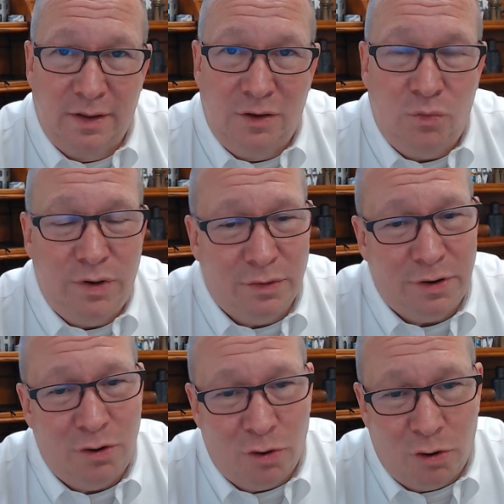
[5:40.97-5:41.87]
We don't
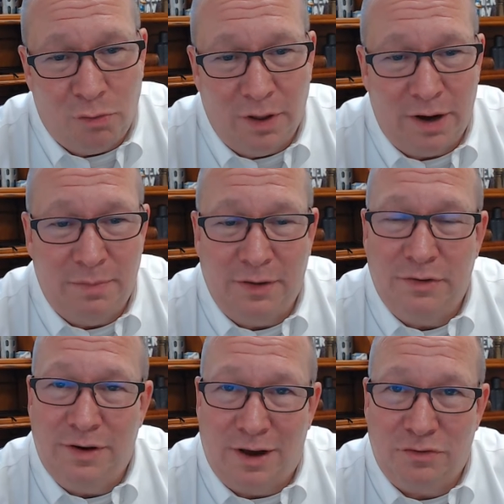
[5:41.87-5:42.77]
hear a whole lot about the
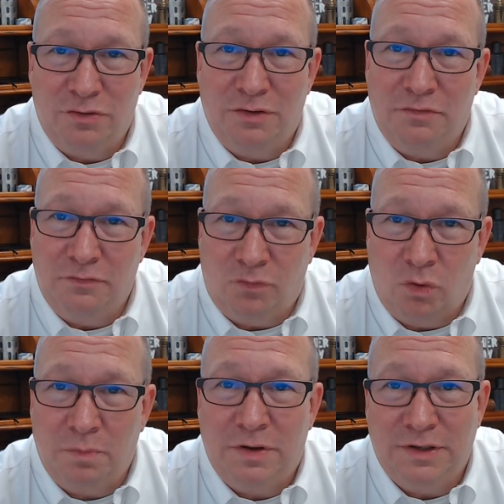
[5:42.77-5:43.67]
doctrine of
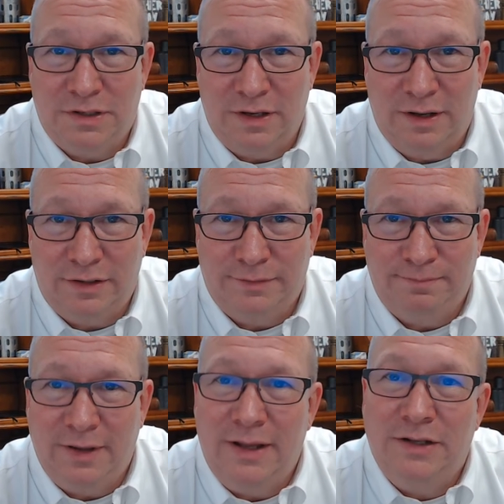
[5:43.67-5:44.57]
informed consent.
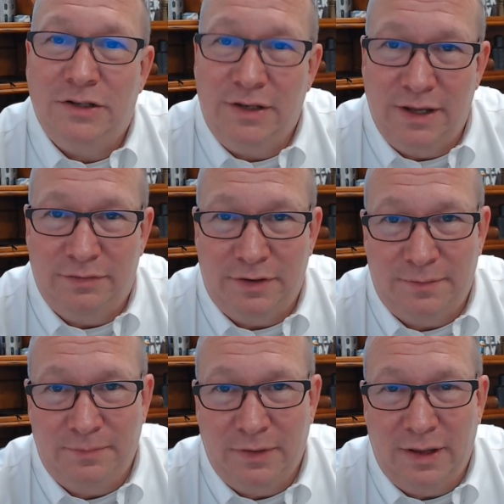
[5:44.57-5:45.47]
It's a given.
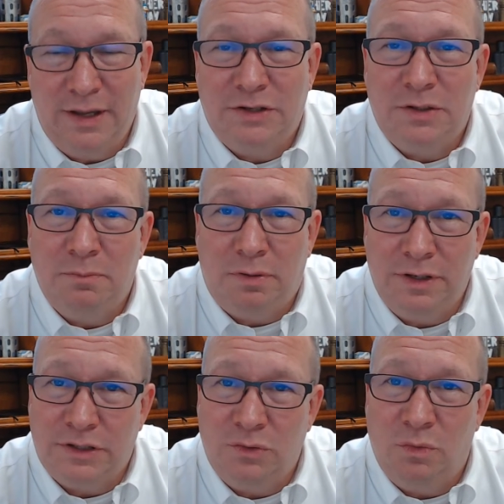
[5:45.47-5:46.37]
It's
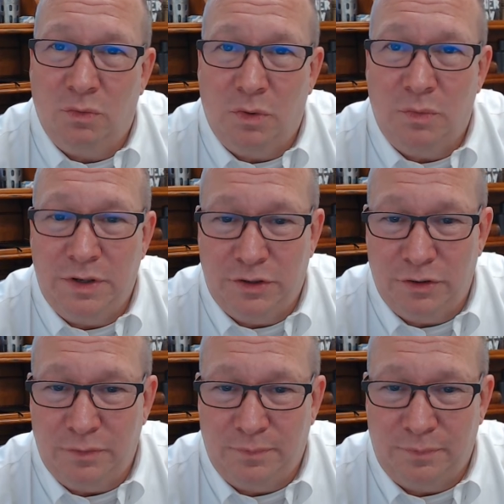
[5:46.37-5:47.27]
implicit with what we do.
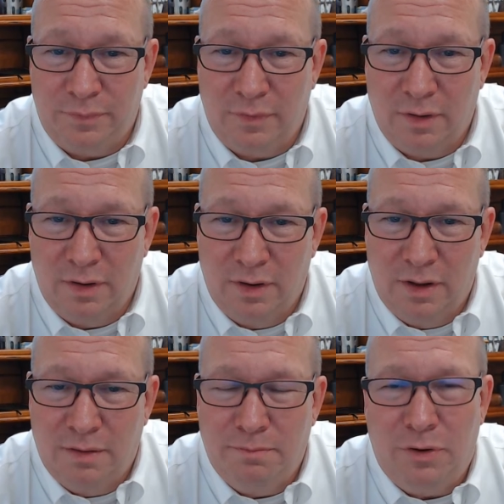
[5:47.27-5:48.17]

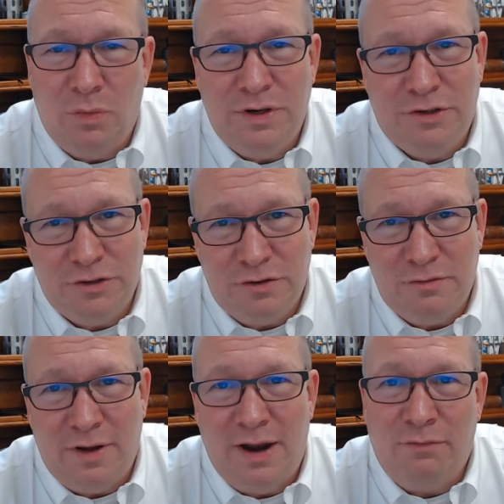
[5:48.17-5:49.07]
But we
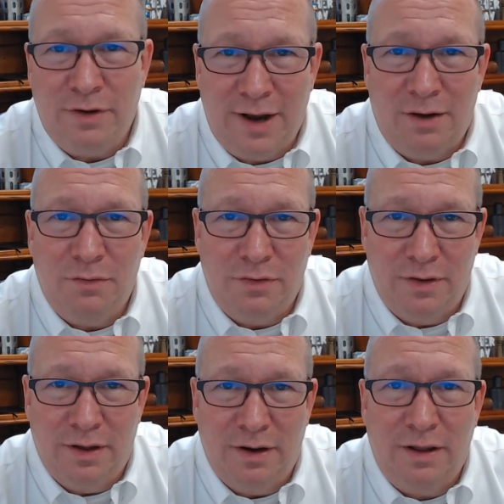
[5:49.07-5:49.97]
do every now and
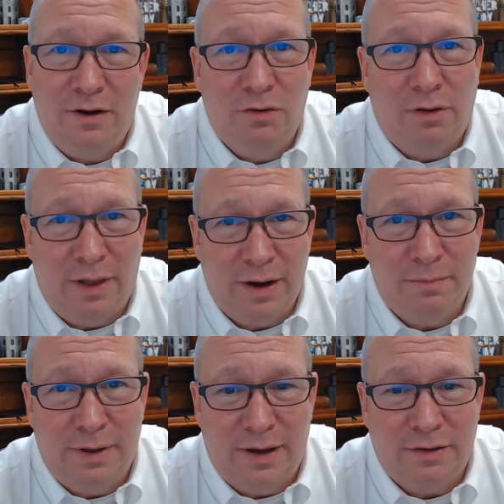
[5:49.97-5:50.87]
then hear a lot
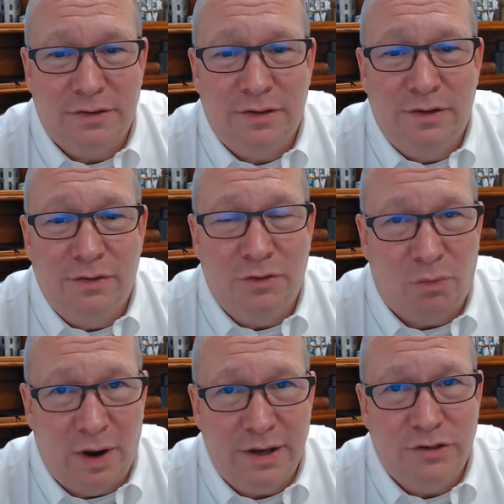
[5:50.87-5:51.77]
about the
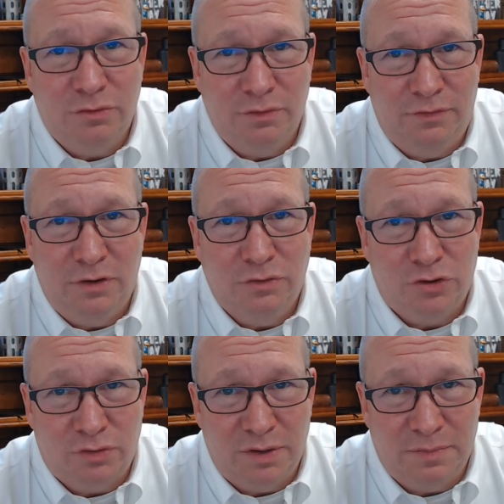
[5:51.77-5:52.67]
right to refuse
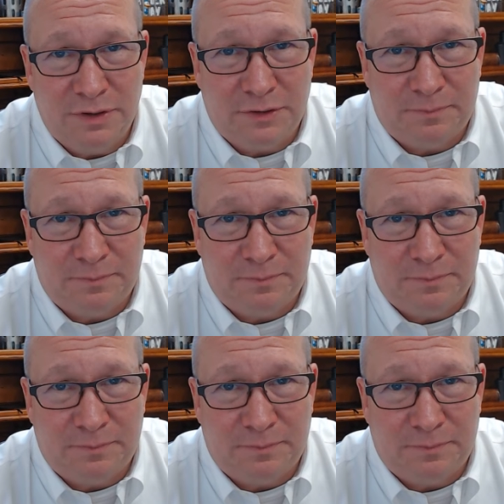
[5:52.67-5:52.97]
treatment,